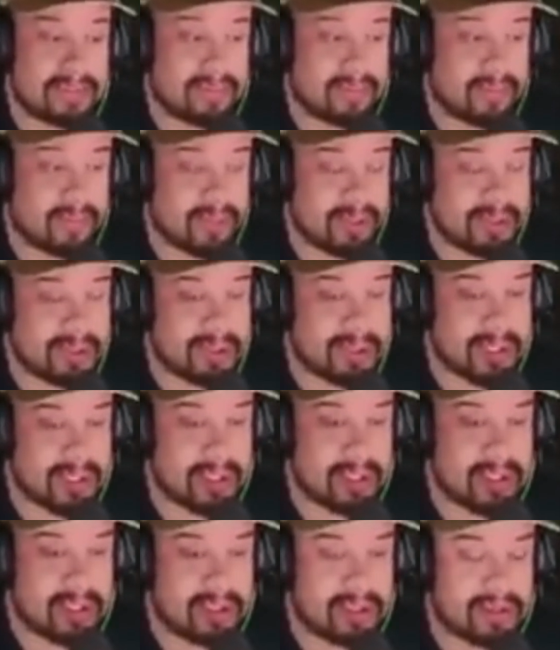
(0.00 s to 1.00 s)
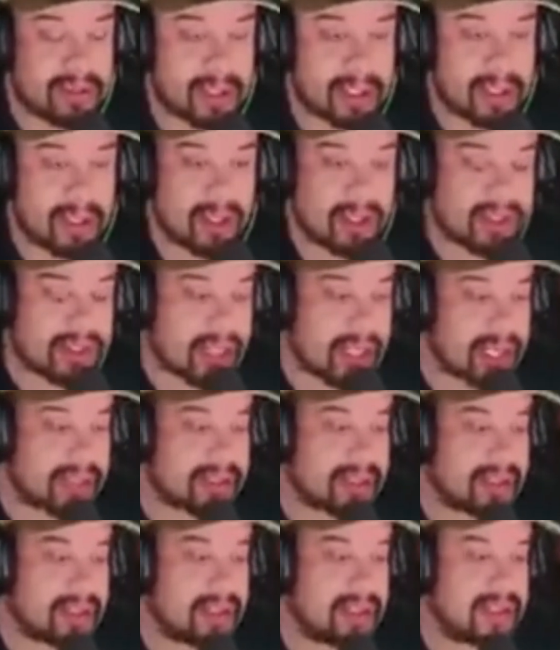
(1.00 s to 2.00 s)
for this thing. So I called
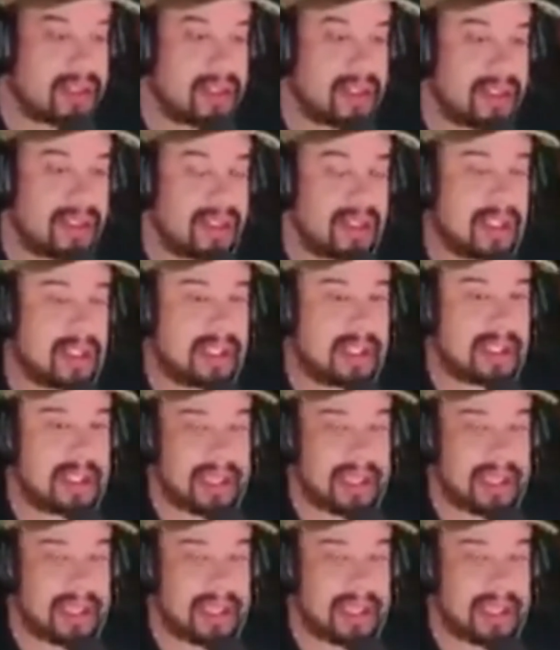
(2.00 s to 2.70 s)
Shotzi, and then